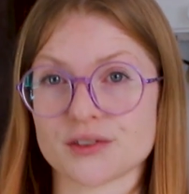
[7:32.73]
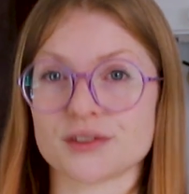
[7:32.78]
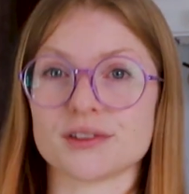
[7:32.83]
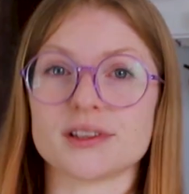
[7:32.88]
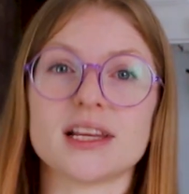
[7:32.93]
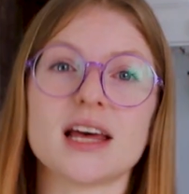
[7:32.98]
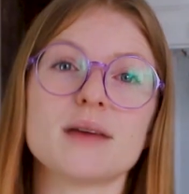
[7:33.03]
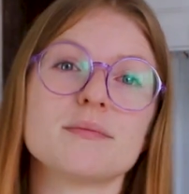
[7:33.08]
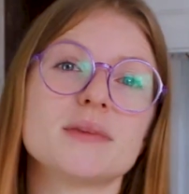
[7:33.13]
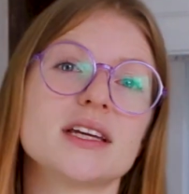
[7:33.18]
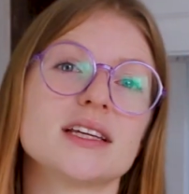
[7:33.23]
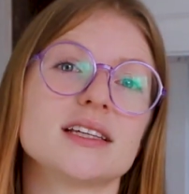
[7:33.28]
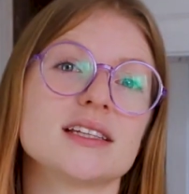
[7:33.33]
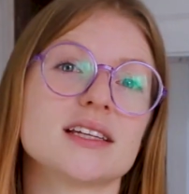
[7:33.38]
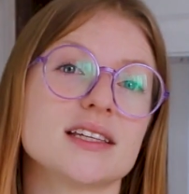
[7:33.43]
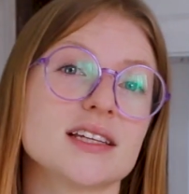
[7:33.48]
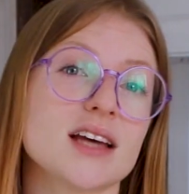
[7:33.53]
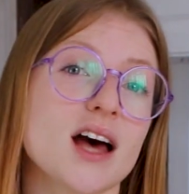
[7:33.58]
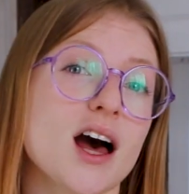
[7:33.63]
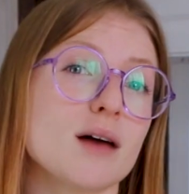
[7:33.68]
or lemon
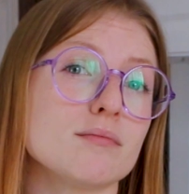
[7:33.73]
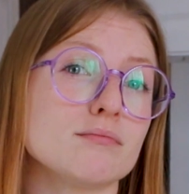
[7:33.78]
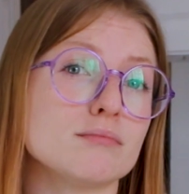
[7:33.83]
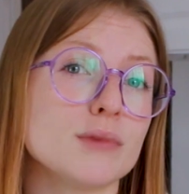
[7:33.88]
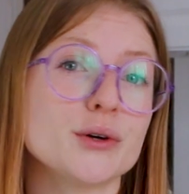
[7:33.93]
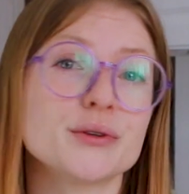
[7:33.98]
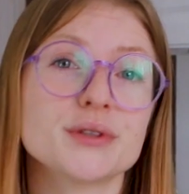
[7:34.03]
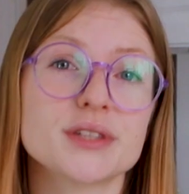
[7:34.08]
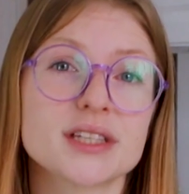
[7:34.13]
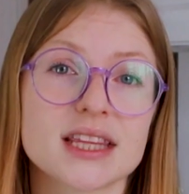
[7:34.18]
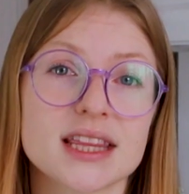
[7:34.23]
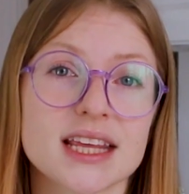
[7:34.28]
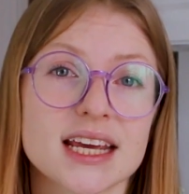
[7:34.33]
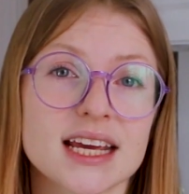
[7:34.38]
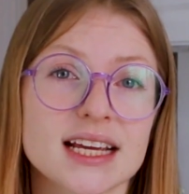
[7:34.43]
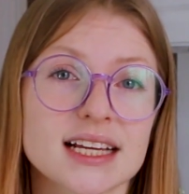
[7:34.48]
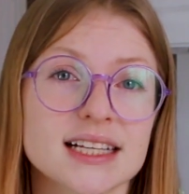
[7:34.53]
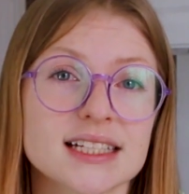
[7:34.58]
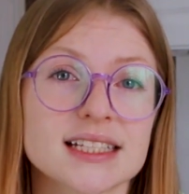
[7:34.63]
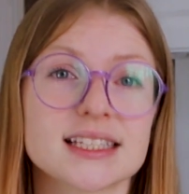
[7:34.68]
to top most
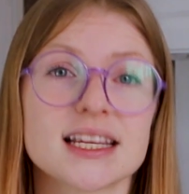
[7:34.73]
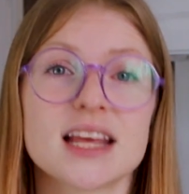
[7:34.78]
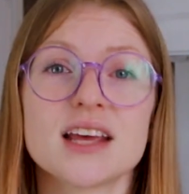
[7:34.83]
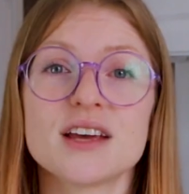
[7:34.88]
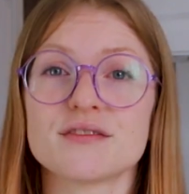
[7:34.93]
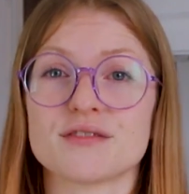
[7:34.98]
things